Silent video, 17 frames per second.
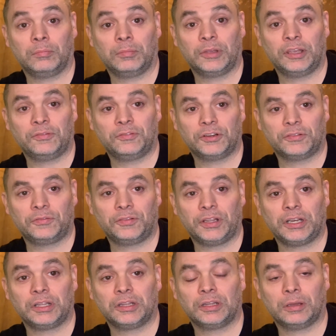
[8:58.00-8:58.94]
if you're
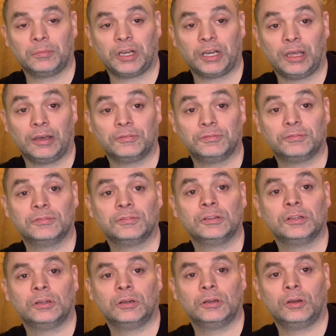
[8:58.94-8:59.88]
feeding them enough
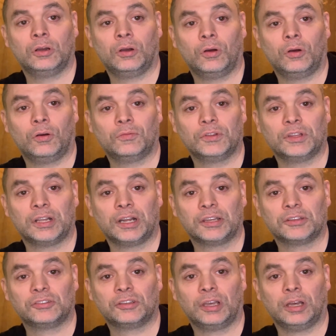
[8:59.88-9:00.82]
over the
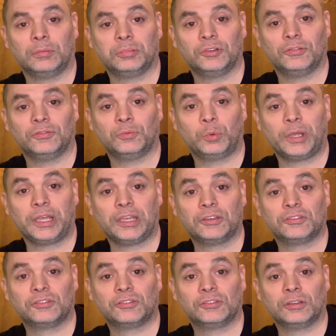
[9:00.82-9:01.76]
next couple of
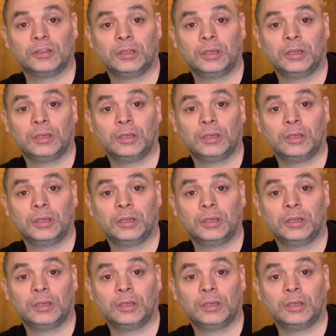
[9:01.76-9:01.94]
weeks.